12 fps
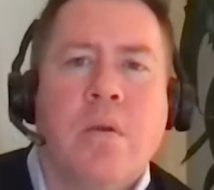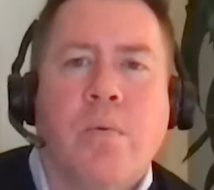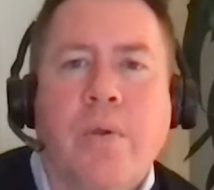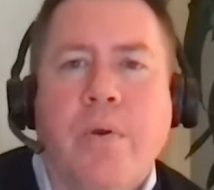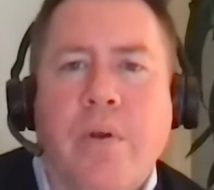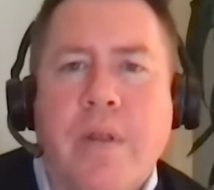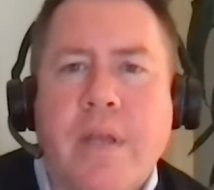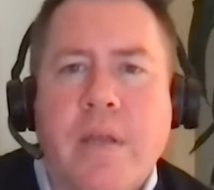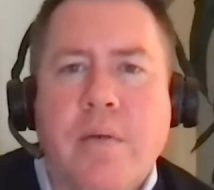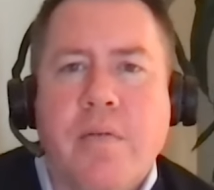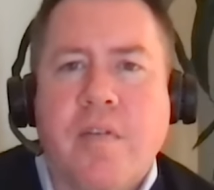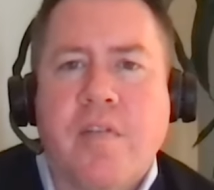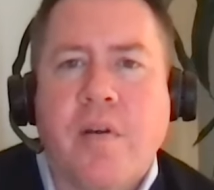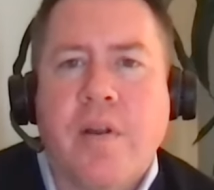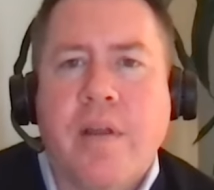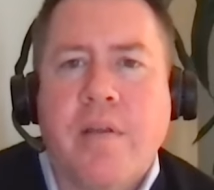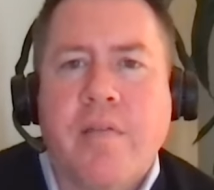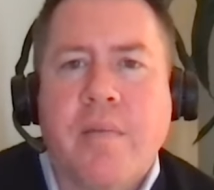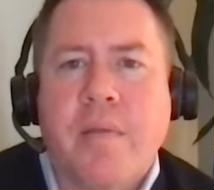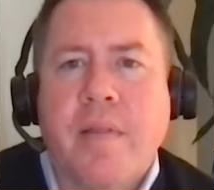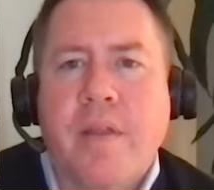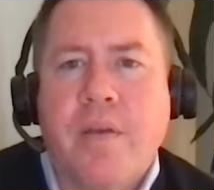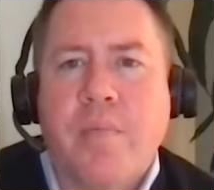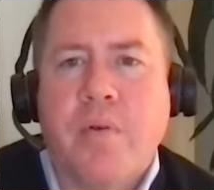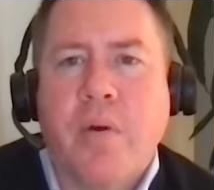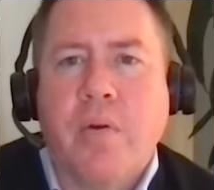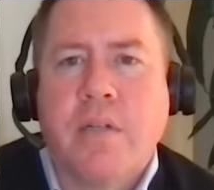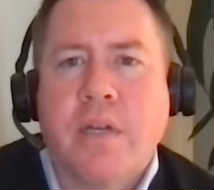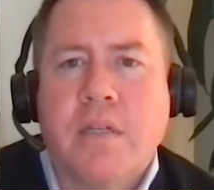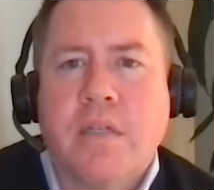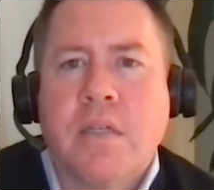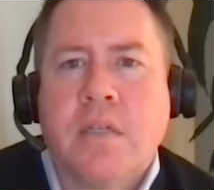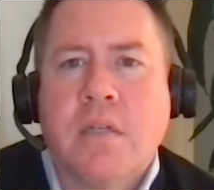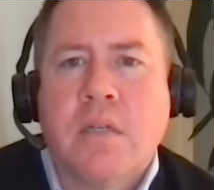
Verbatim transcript: Were you already? Is this already something that you had prioritized?